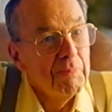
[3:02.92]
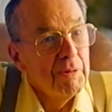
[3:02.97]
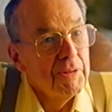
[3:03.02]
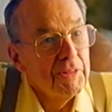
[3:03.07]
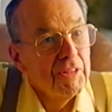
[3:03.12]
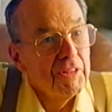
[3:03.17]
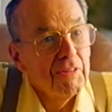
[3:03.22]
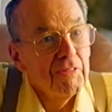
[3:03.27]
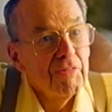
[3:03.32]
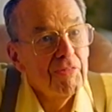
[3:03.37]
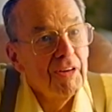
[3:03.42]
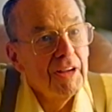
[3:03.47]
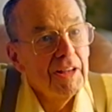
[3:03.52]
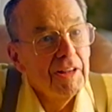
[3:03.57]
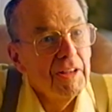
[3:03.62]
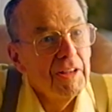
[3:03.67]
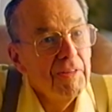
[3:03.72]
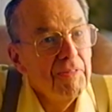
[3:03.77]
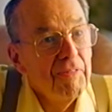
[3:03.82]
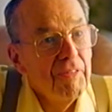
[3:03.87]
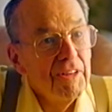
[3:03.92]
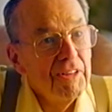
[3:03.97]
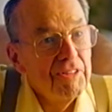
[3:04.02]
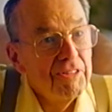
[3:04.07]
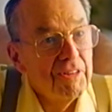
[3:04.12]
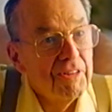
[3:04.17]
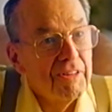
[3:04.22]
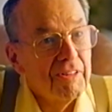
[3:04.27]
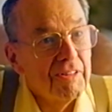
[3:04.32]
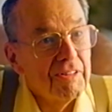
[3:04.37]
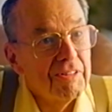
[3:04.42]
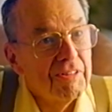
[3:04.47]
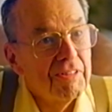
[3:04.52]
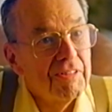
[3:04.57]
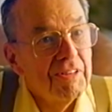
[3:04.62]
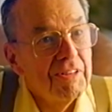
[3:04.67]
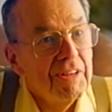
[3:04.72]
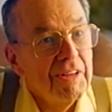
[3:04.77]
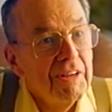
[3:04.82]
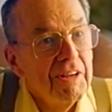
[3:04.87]
but they're friendly
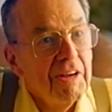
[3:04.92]
visitors.